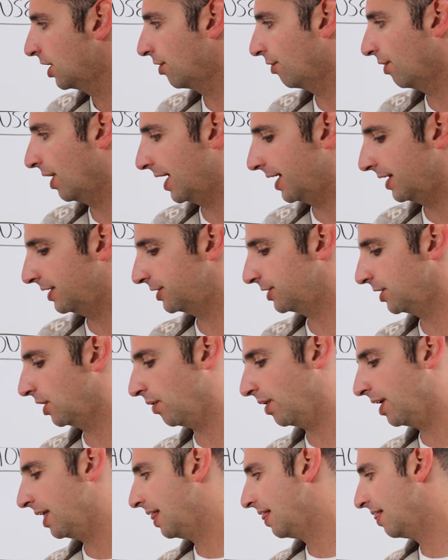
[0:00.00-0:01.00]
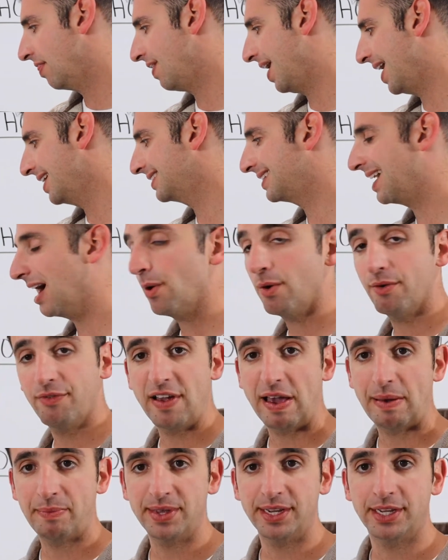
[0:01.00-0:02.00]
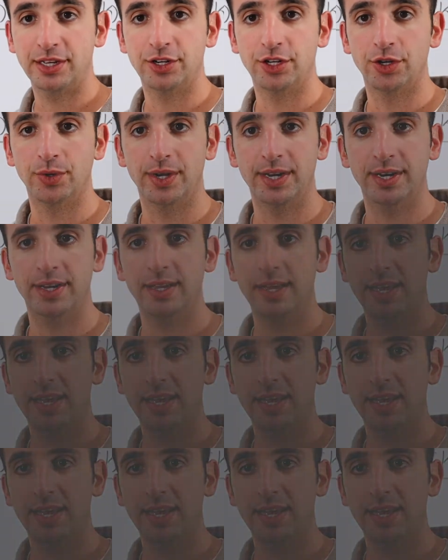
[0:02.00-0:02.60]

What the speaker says: right? So that's how a family can do it.